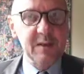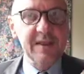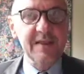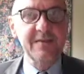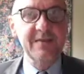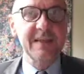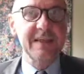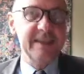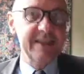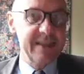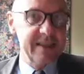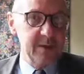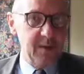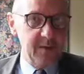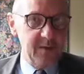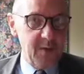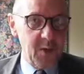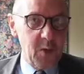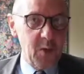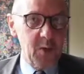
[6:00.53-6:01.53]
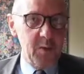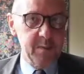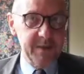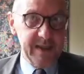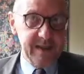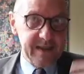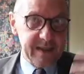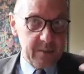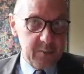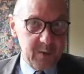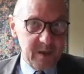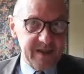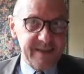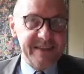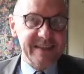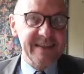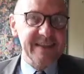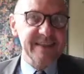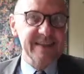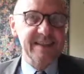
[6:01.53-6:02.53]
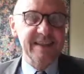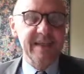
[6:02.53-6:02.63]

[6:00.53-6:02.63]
divinity of all being that will assist